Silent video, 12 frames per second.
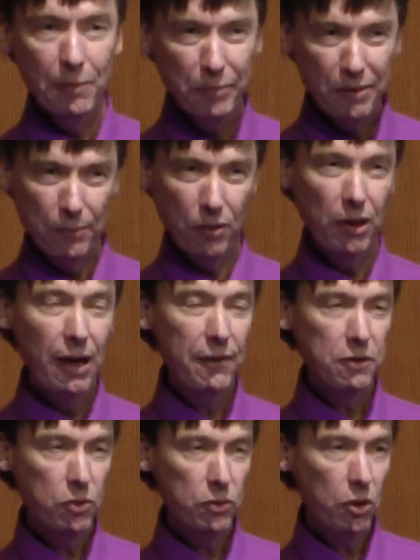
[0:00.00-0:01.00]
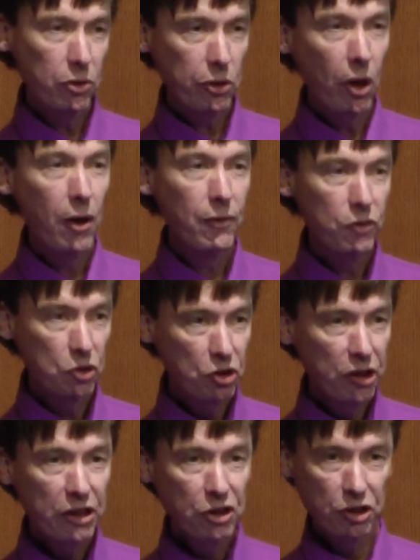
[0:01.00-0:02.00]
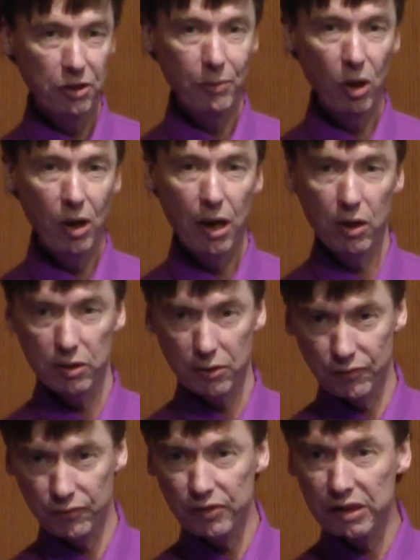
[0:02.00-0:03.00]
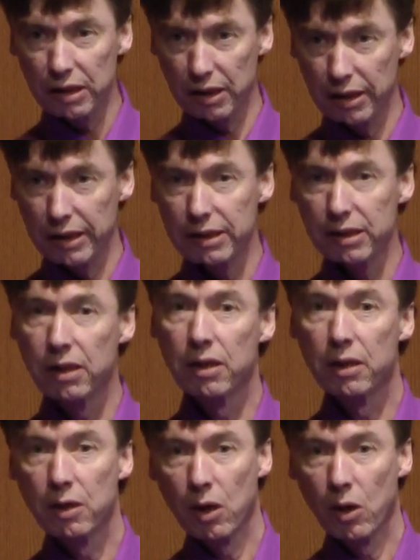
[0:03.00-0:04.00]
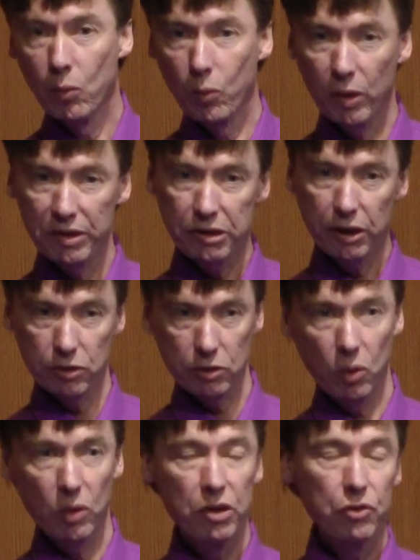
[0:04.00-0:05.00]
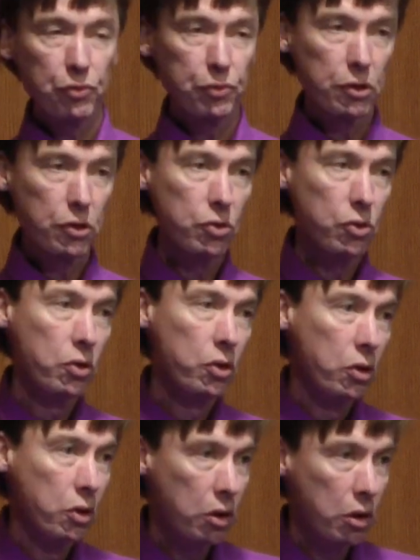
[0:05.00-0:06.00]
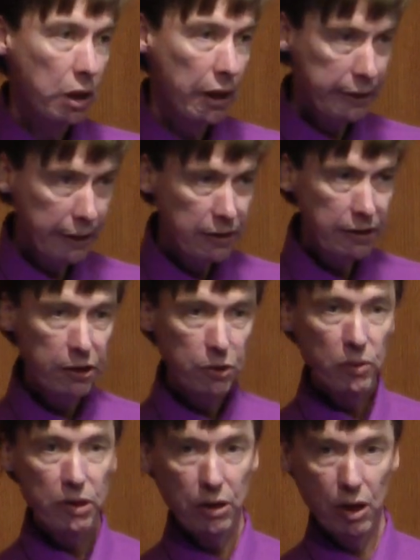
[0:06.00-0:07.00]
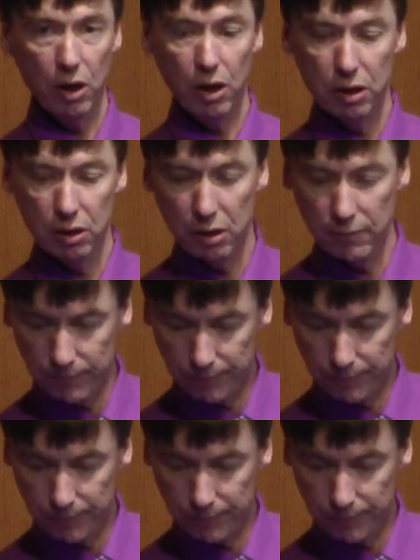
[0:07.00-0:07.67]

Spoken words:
And people are having a real conversation about how they're feeling, what they're going through, and continuing on.